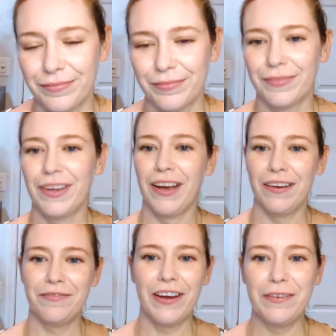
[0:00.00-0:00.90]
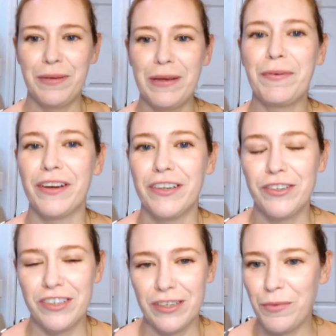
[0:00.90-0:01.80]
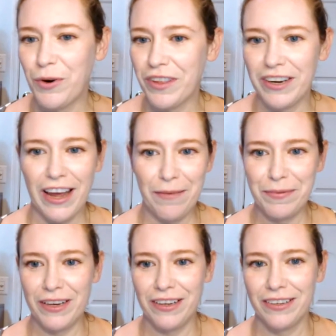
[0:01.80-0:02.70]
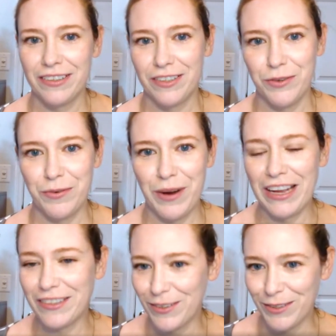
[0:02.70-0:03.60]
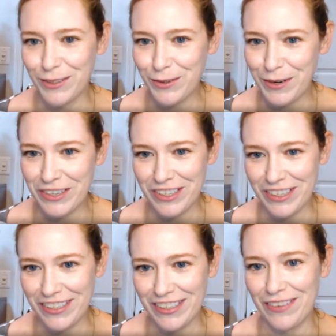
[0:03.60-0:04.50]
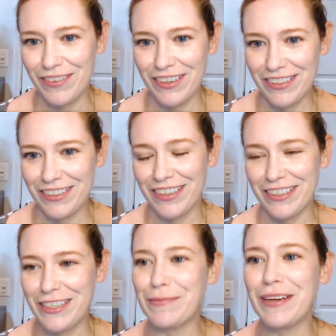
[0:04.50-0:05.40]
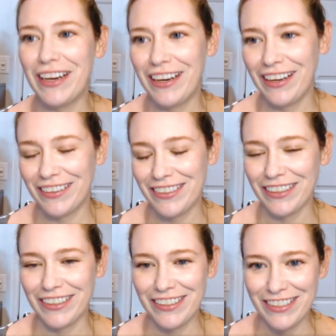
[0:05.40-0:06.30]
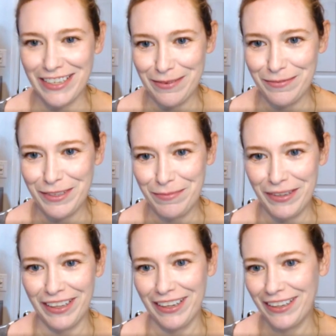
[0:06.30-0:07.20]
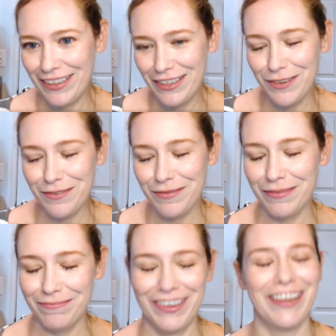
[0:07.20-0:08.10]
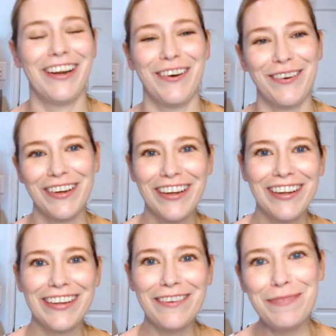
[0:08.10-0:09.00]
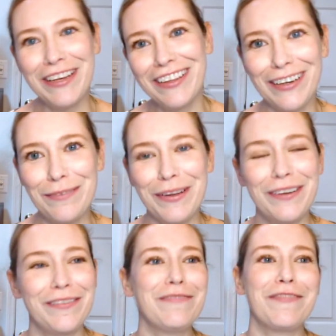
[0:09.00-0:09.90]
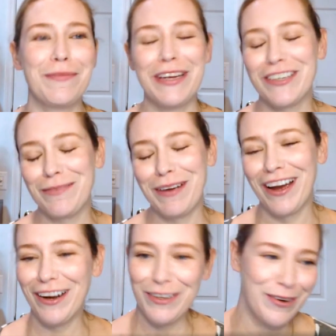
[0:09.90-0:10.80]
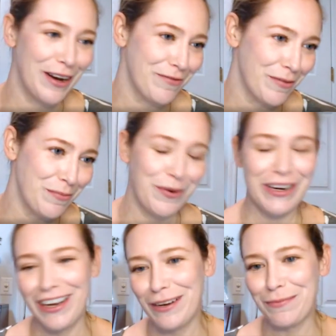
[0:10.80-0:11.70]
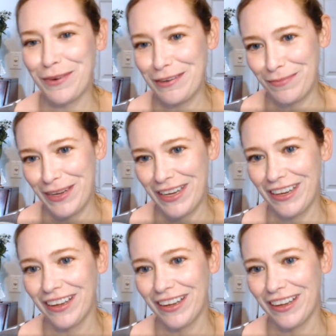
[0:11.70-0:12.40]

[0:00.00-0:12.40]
Yeah. I find people are usually more than happy to answer those questions, even as intimidating as it can seem, to be like, can you, give me a little bit of information about how you got from point A to point B?